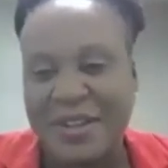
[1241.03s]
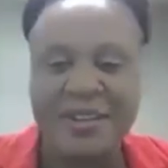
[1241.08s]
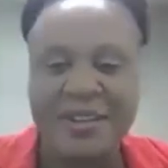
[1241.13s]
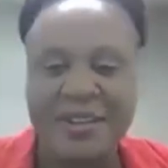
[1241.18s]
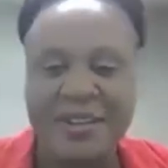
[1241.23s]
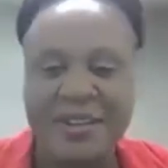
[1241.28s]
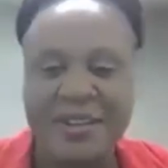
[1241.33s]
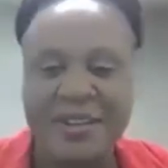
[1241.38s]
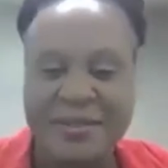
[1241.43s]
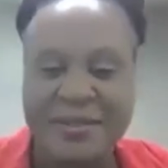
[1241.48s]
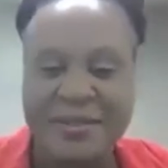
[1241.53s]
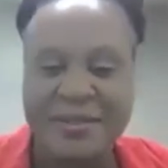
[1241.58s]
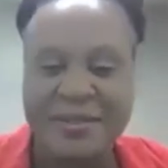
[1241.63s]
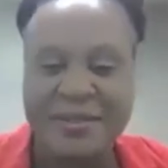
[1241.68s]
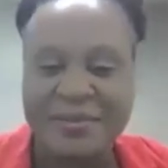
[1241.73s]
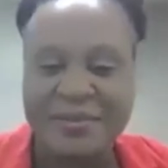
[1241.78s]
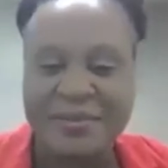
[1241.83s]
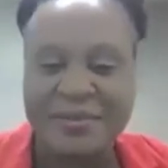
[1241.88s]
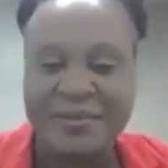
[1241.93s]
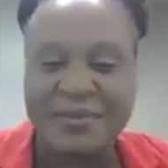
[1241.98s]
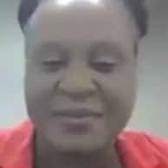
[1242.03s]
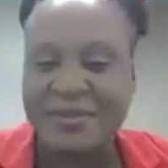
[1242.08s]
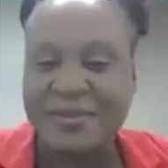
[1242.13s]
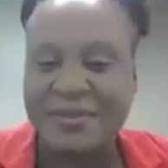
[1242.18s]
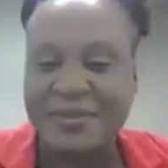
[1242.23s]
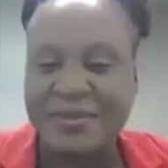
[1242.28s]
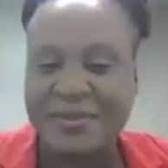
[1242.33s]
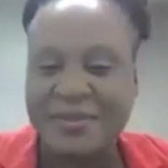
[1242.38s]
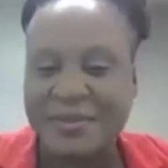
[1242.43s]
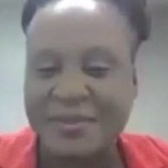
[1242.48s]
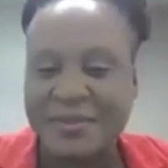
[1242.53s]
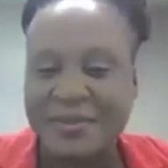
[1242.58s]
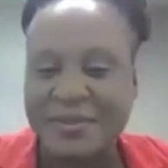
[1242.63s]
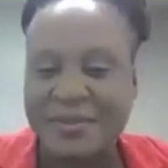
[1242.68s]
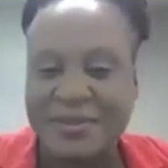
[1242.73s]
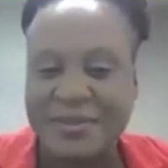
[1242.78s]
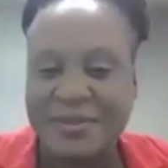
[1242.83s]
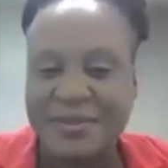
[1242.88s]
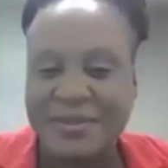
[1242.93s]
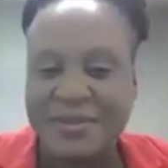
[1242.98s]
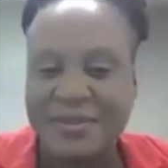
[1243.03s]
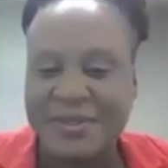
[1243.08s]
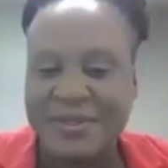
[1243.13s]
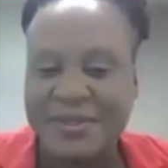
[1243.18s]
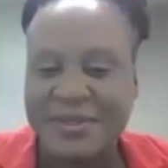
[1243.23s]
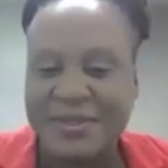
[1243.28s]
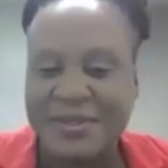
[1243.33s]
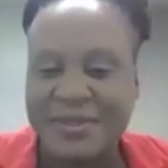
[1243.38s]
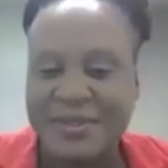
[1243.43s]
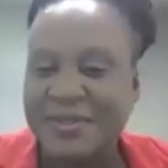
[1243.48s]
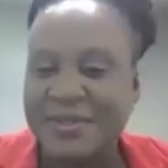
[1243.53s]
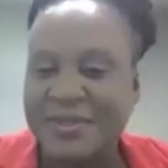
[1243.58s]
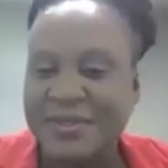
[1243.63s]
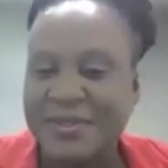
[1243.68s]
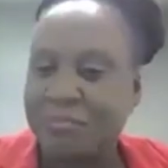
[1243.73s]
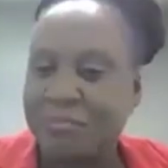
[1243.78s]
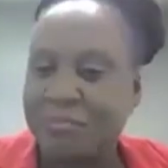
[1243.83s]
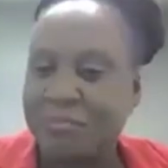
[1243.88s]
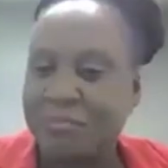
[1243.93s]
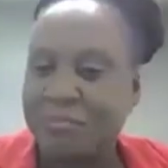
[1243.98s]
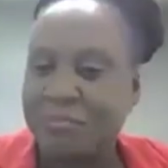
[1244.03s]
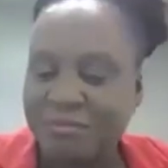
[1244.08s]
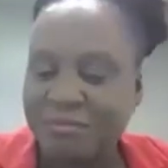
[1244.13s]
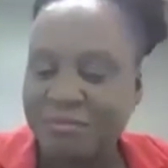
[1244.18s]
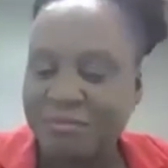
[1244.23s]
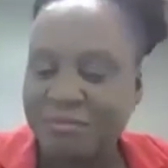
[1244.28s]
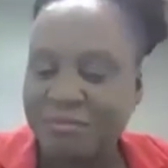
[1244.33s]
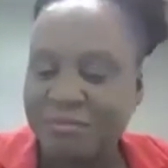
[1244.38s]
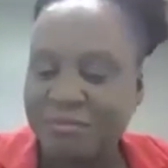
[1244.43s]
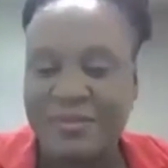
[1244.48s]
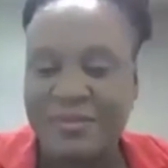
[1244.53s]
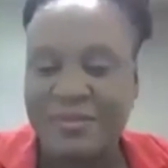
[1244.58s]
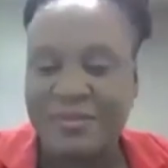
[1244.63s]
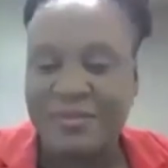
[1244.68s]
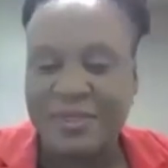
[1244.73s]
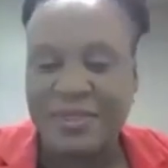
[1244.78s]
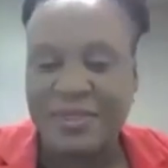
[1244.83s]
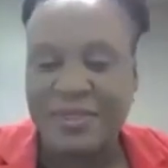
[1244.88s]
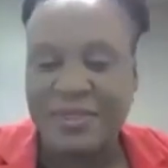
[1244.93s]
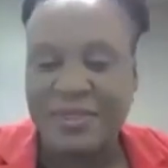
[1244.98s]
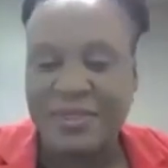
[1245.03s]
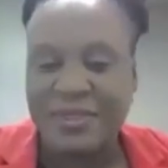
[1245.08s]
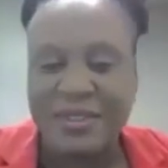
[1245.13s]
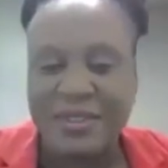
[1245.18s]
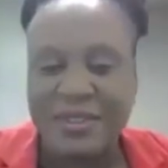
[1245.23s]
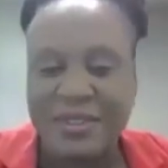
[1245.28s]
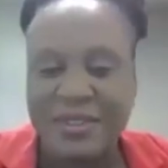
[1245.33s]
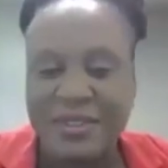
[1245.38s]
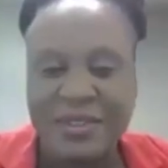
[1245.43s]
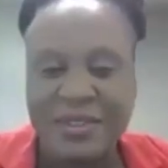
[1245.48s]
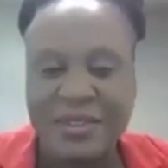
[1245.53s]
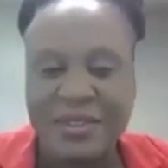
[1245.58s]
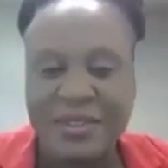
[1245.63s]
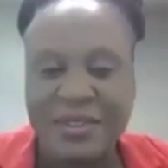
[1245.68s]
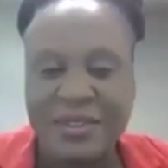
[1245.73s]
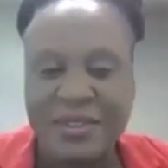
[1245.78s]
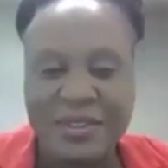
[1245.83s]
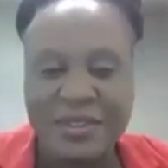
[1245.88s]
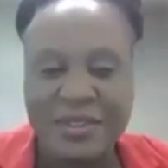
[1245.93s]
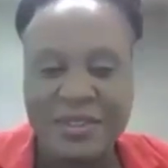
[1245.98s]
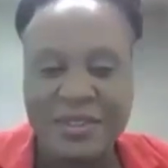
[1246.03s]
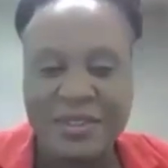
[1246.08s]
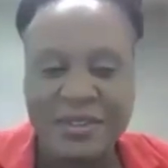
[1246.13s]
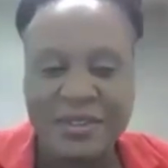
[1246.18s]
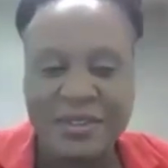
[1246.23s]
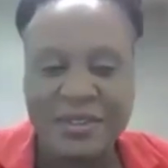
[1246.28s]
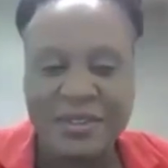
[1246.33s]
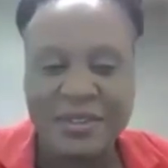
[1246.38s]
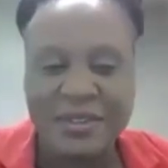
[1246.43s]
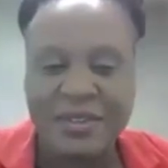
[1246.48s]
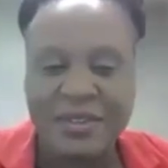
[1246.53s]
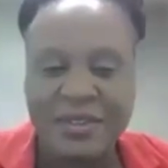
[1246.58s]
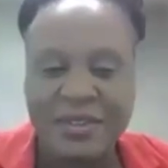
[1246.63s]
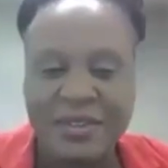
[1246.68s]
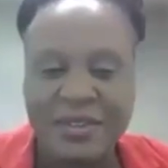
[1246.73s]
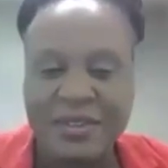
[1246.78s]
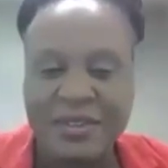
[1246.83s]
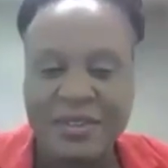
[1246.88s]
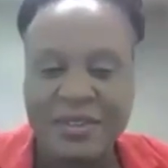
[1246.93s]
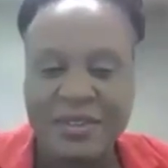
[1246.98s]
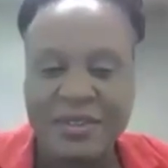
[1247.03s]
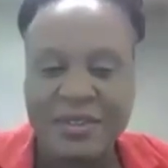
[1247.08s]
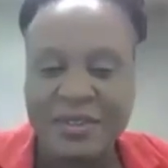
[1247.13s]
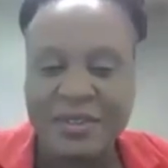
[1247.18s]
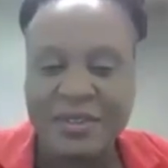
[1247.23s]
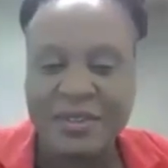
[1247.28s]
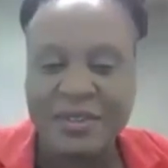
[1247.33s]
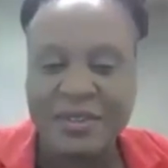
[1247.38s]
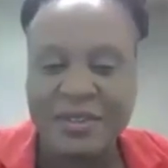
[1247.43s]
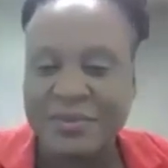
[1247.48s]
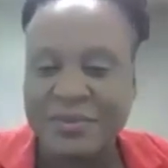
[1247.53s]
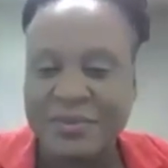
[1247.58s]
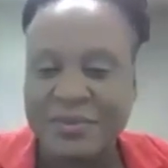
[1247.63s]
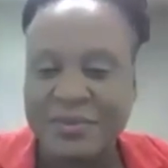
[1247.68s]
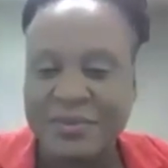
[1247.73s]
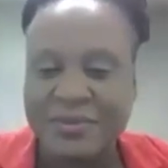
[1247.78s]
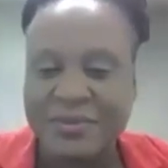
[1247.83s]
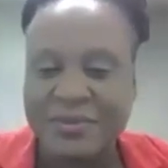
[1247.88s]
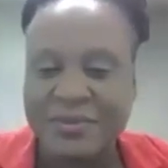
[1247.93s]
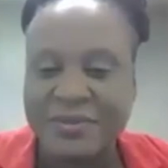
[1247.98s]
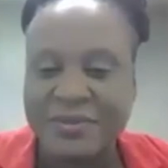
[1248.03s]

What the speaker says: No words are spoken by the person on screen.